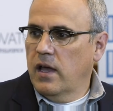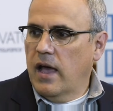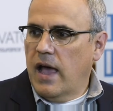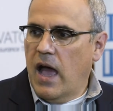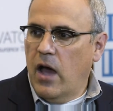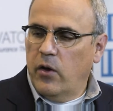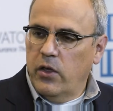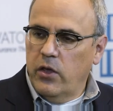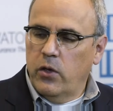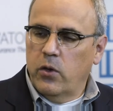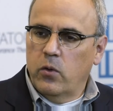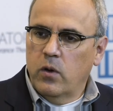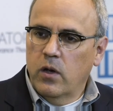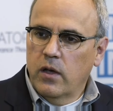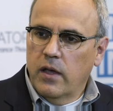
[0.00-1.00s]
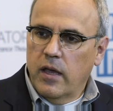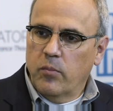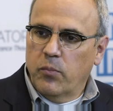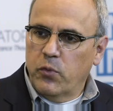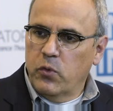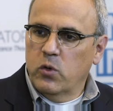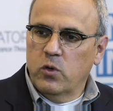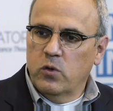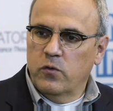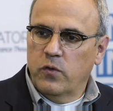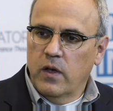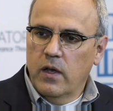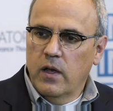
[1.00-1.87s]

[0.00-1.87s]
How do you improve